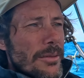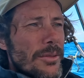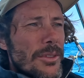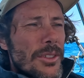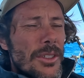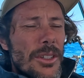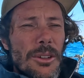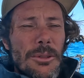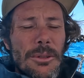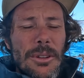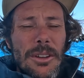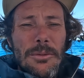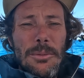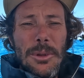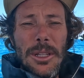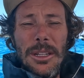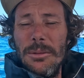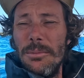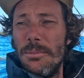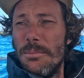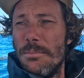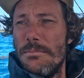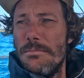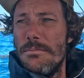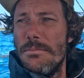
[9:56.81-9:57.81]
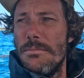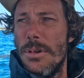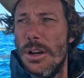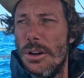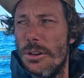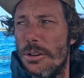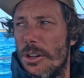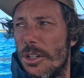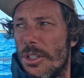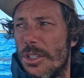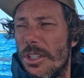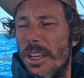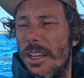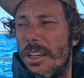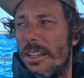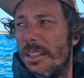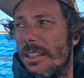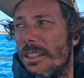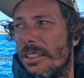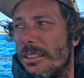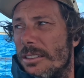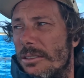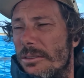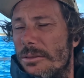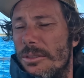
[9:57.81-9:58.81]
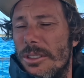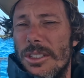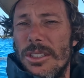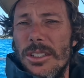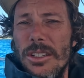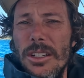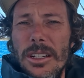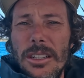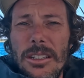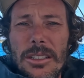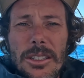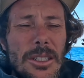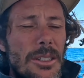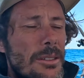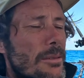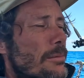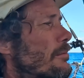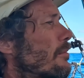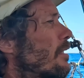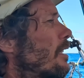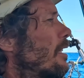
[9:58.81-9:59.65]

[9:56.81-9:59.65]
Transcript: So we've been motor sailing, which sucks.